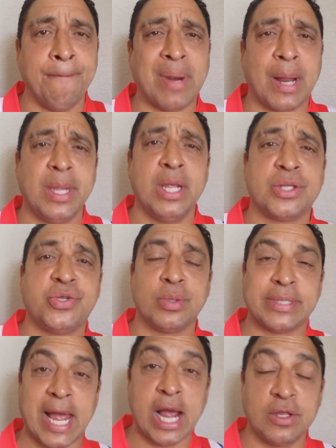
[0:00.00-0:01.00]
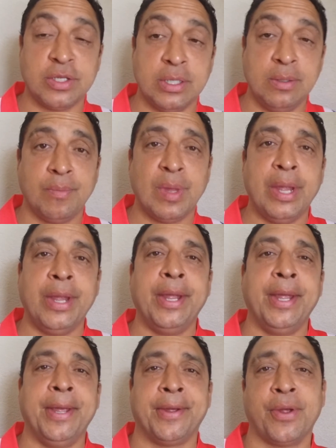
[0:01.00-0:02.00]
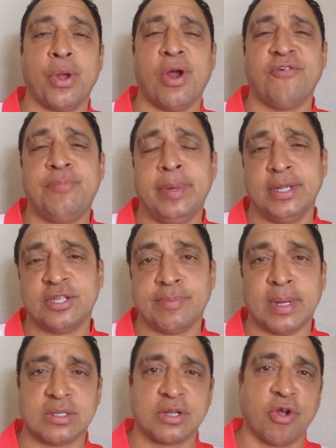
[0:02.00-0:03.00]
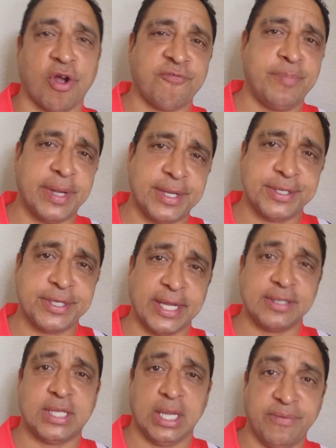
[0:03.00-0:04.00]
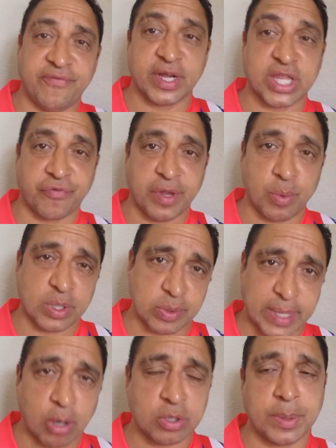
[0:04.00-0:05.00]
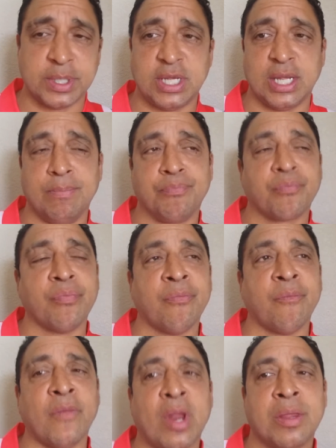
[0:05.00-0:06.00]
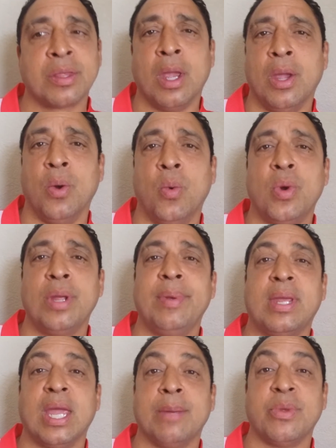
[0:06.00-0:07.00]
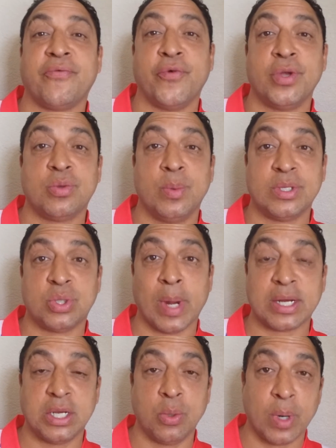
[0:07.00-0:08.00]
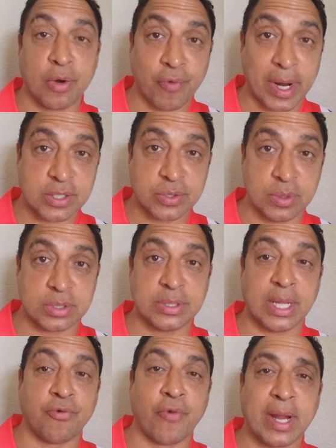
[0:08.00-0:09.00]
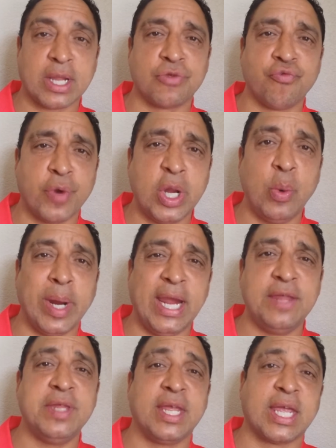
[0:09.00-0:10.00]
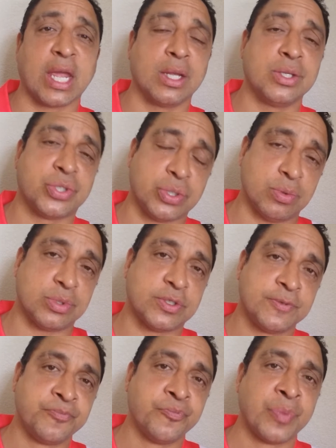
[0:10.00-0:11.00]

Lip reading: By the year 2000, Garth Benz, Master Garth Benz, and Team Victory, which was I was on the team, we became the first ones to actually wear REK suits. Now, REK is real easy kicking suits.